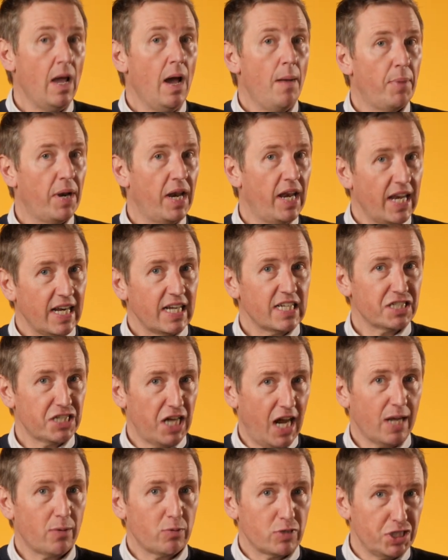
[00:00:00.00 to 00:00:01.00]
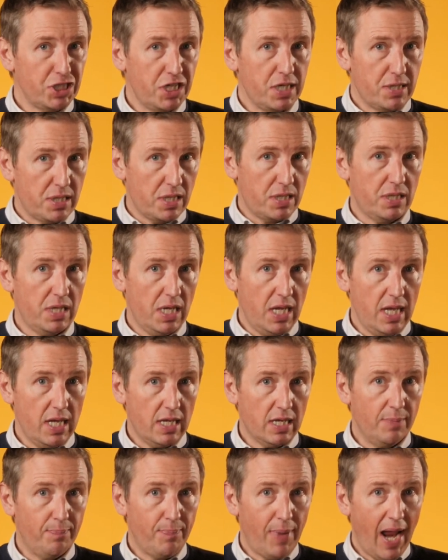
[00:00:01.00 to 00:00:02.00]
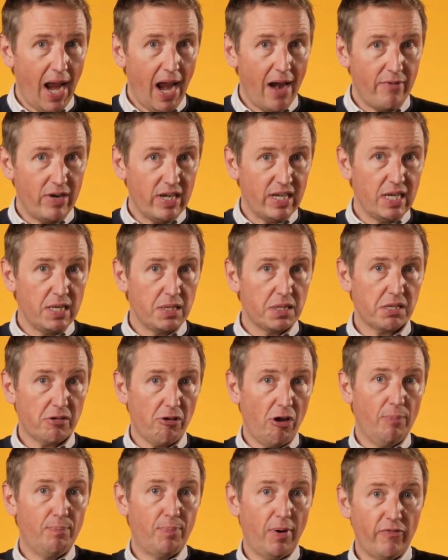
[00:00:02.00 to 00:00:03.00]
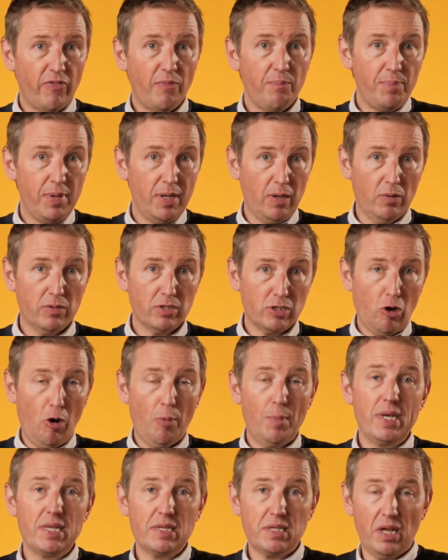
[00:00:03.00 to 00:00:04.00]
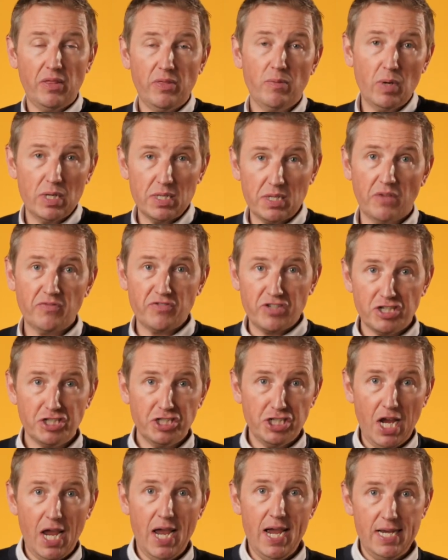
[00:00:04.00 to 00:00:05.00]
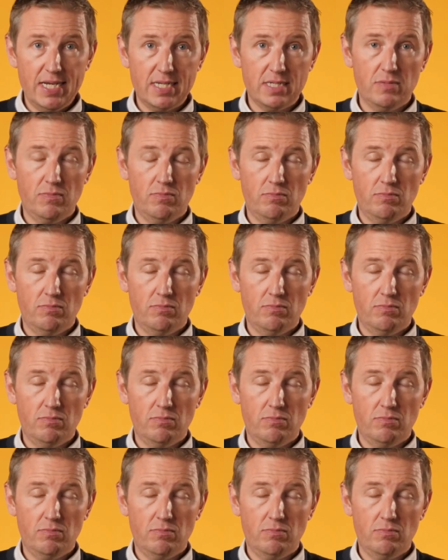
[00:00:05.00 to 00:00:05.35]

But in English Language GCSE, comparing needs to go above and beyond comments like the ones I've just shared.